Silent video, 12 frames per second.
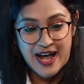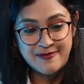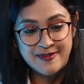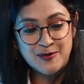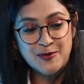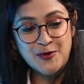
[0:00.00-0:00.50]
I
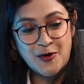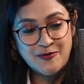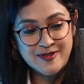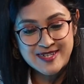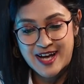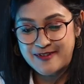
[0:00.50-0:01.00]
will go to
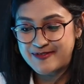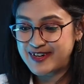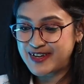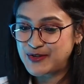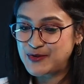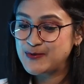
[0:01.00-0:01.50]
office half a
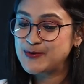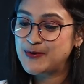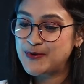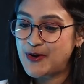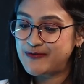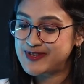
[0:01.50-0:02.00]
day, you will
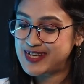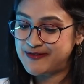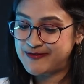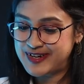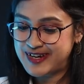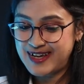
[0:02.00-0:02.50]
go to office
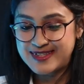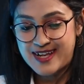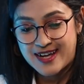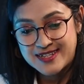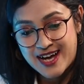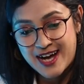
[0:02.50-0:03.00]
half a day, and the other